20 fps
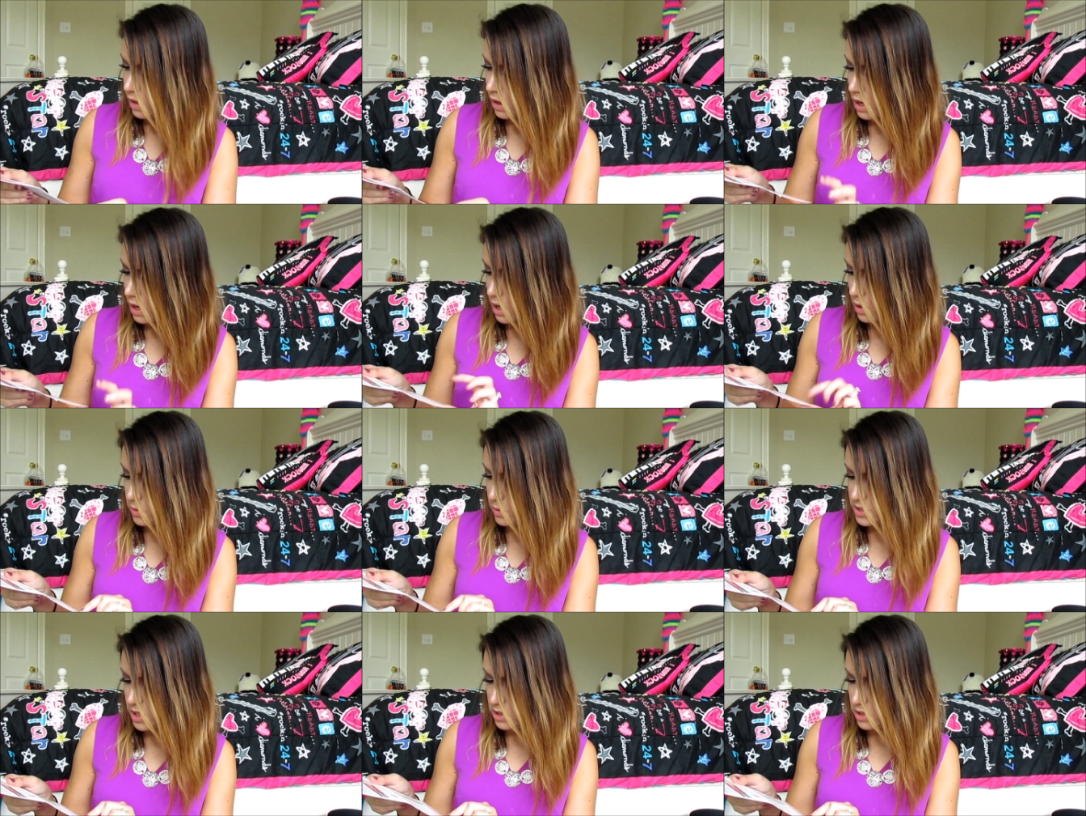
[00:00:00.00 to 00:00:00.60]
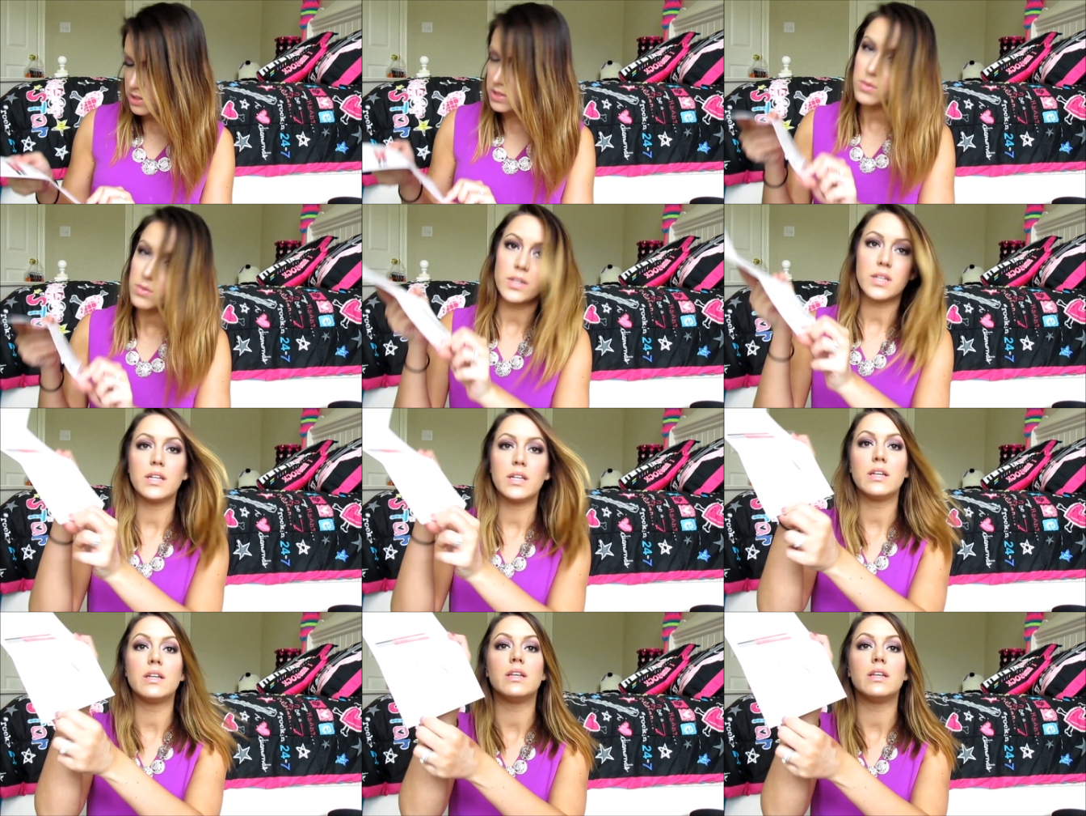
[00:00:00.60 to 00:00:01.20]
And what's also
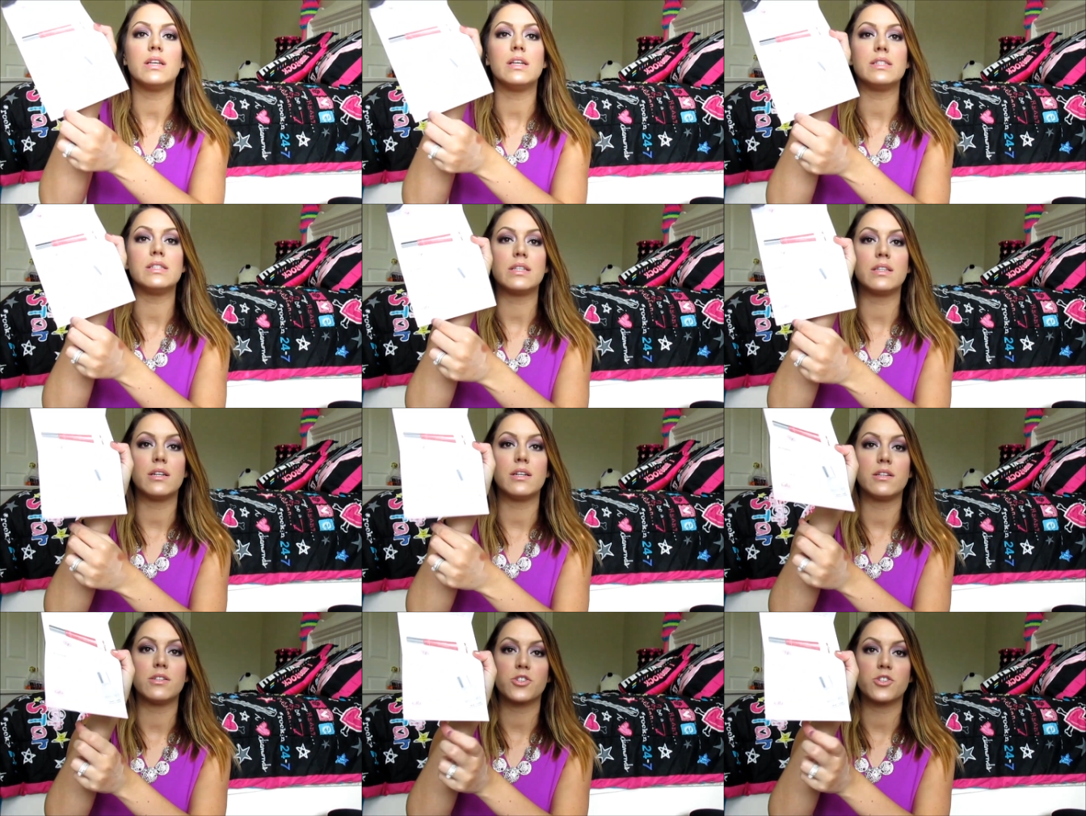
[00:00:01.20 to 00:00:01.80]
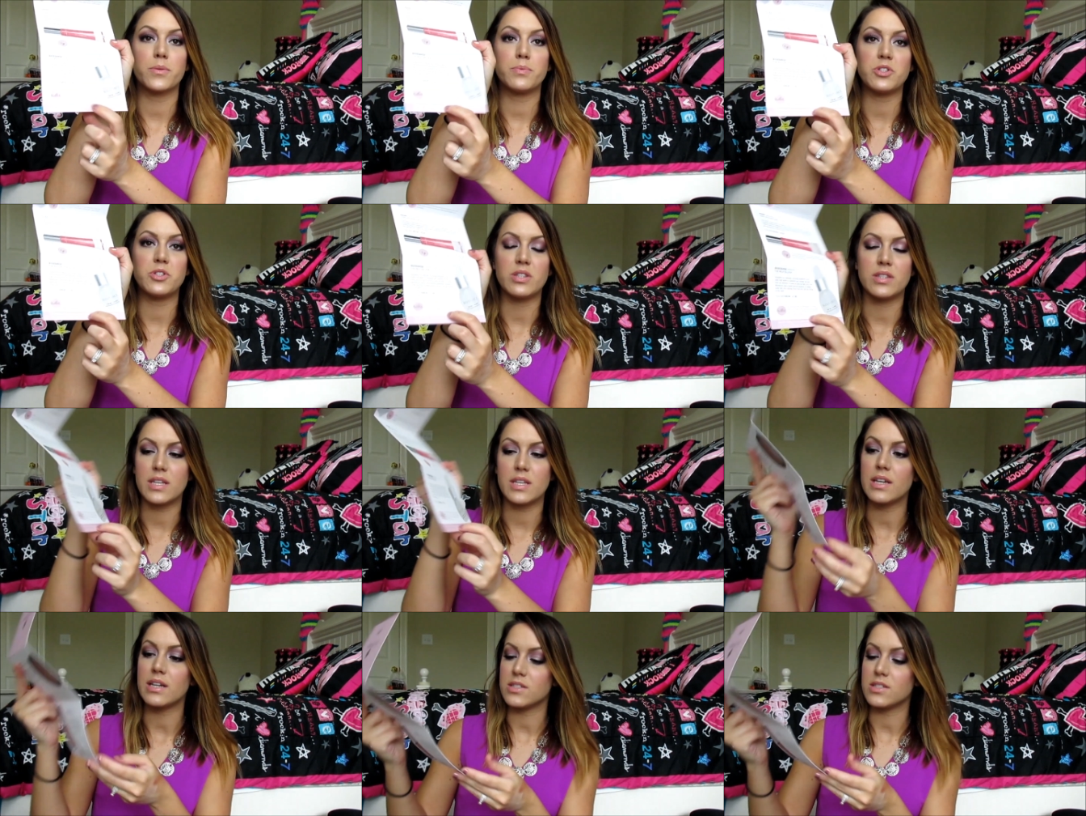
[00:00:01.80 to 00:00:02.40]
neat is in the description thing,